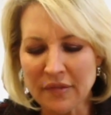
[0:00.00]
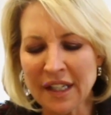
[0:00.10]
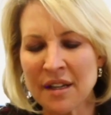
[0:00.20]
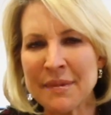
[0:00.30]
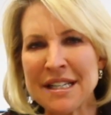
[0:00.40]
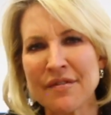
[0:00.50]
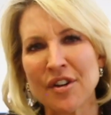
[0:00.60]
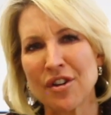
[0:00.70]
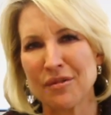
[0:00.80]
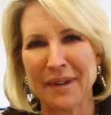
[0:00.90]
It can be
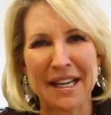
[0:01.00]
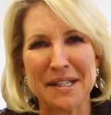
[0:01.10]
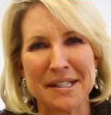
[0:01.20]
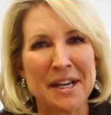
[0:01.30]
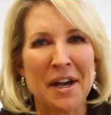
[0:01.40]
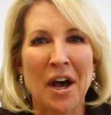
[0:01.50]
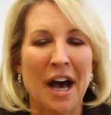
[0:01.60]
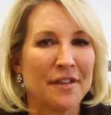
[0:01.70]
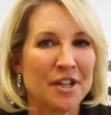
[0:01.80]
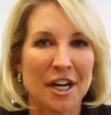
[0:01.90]
difficult because
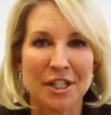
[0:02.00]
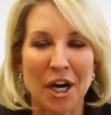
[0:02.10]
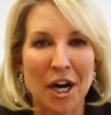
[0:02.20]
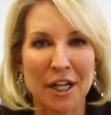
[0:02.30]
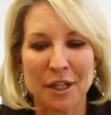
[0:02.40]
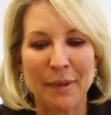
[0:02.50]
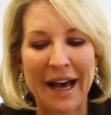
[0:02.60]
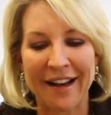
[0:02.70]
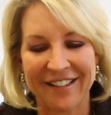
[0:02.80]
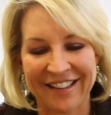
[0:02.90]
I've talked all
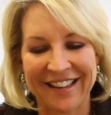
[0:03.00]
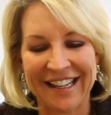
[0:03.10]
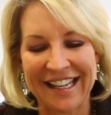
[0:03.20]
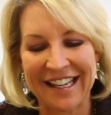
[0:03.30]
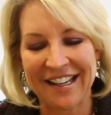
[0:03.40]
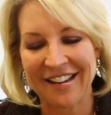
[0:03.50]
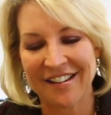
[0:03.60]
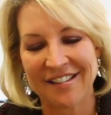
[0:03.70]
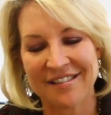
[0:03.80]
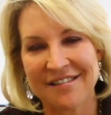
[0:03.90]
about
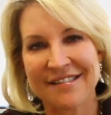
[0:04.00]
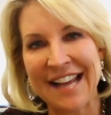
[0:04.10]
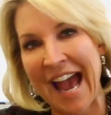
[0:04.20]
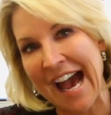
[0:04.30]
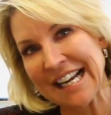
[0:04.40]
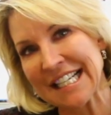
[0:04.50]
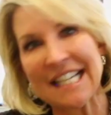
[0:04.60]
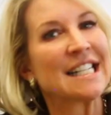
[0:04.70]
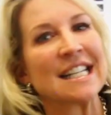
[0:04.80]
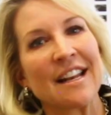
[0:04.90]
the
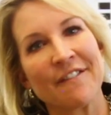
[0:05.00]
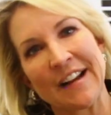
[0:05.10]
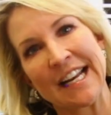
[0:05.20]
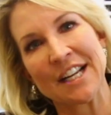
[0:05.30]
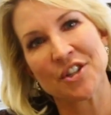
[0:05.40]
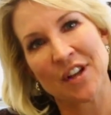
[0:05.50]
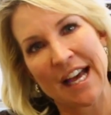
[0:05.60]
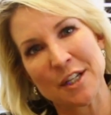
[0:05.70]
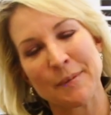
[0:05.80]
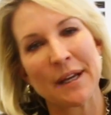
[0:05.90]
tactics and financial
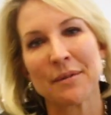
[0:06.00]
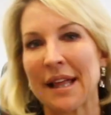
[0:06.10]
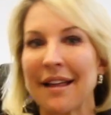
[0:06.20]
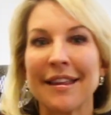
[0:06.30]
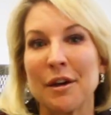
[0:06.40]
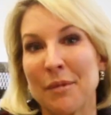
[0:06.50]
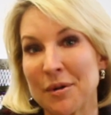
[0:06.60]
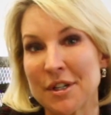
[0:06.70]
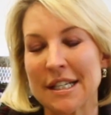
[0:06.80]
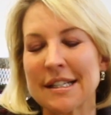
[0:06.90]
aspect without the
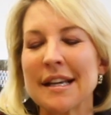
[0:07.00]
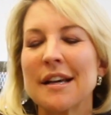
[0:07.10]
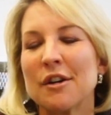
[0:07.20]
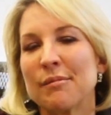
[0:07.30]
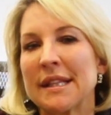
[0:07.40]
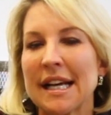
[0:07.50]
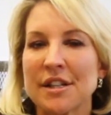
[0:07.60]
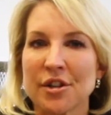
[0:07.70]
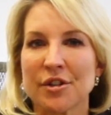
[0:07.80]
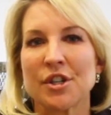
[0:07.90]
emotions, but
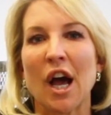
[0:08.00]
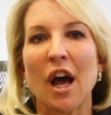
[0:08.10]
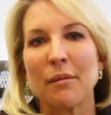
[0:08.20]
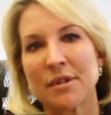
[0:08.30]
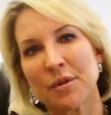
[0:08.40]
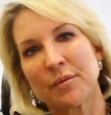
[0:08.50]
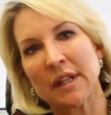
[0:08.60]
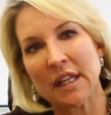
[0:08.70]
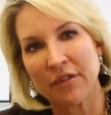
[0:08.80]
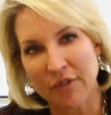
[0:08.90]
that's our job to
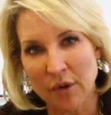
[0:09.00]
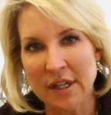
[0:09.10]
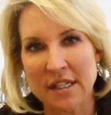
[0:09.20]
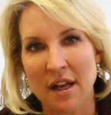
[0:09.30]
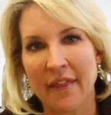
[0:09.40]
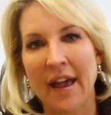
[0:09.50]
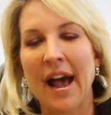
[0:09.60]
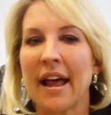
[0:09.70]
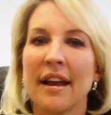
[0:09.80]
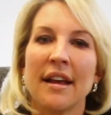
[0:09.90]
really focus on
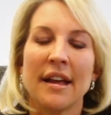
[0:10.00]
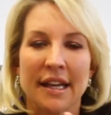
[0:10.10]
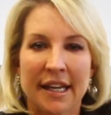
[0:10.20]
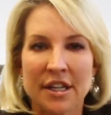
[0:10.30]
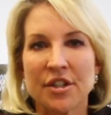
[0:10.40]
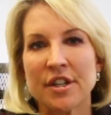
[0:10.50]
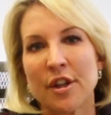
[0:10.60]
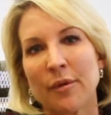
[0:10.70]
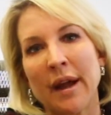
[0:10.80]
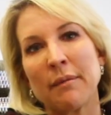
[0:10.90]
that, get you
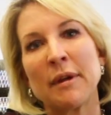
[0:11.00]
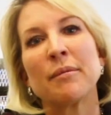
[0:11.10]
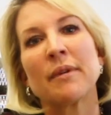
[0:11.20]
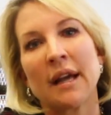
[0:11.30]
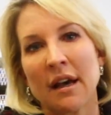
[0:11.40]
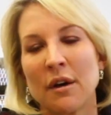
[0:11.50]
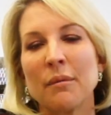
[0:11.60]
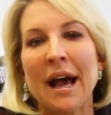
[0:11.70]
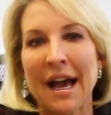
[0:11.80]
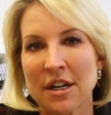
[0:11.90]
to the right people to
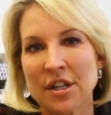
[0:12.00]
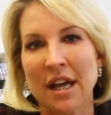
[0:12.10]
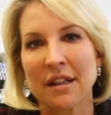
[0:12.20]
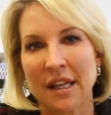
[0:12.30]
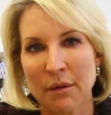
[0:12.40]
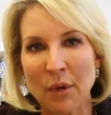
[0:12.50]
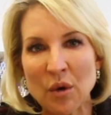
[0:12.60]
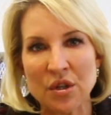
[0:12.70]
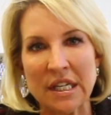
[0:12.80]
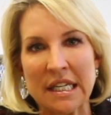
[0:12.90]
help hash out the
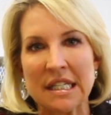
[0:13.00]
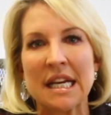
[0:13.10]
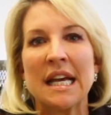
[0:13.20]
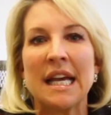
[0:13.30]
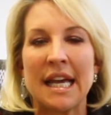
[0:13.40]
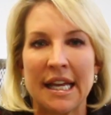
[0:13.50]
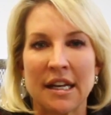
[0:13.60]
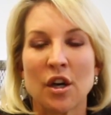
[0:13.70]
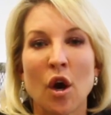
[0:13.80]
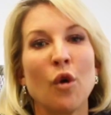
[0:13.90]
emotions
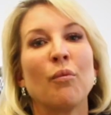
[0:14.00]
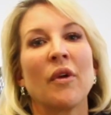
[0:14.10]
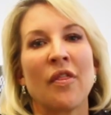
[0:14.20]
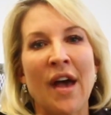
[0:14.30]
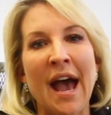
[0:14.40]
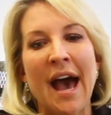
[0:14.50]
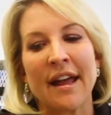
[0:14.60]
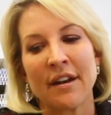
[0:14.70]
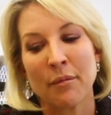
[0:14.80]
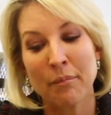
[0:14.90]
and cope with
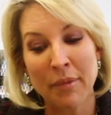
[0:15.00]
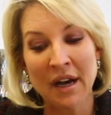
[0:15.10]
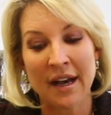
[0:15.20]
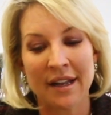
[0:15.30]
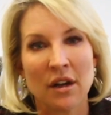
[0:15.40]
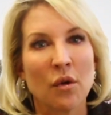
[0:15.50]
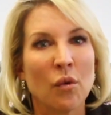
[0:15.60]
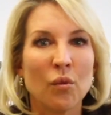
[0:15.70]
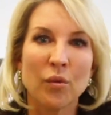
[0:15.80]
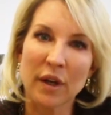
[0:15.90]
that. But
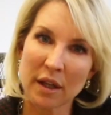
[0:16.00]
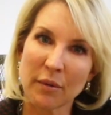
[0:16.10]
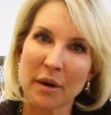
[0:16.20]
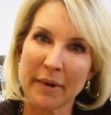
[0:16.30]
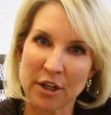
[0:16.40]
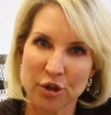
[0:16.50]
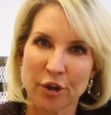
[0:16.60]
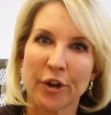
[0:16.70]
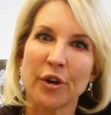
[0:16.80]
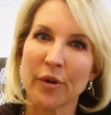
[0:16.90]
really want to make
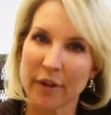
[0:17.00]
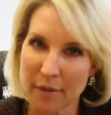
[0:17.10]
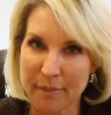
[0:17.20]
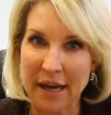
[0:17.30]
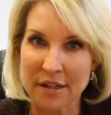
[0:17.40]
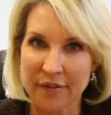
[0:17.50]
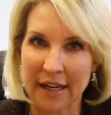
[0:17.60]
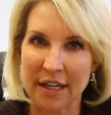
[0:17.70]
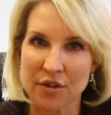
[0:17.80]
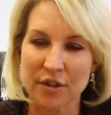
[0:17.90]
sure you are in the best
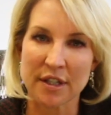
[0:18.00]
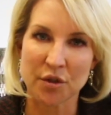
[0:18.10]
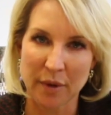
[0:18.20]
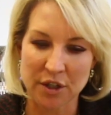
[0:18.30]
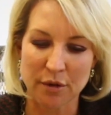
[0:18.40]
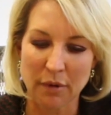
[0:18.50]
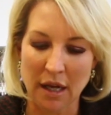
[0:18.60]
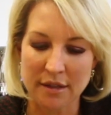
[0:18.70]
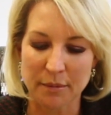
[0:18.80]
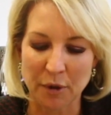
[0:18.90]
financial situation
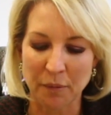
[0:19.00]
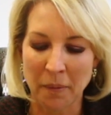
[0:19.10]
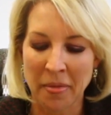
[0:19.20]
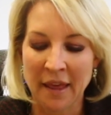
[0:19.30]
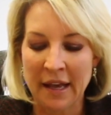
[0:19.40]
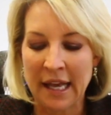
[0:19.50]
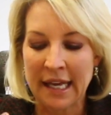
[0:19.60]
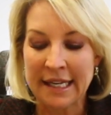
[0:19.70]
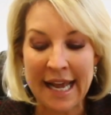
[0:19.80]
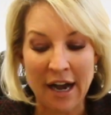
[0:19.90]
possible.
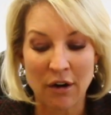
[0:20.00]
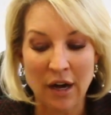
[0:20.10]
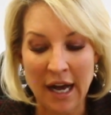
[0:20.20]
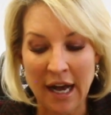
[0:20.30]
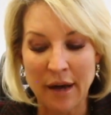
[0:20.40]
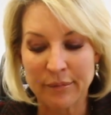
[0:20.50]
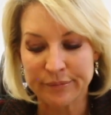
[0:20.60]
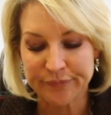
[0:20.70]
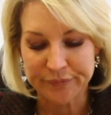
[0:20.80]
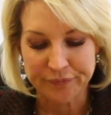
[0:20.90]
Now,
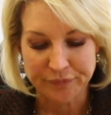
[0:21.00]
um,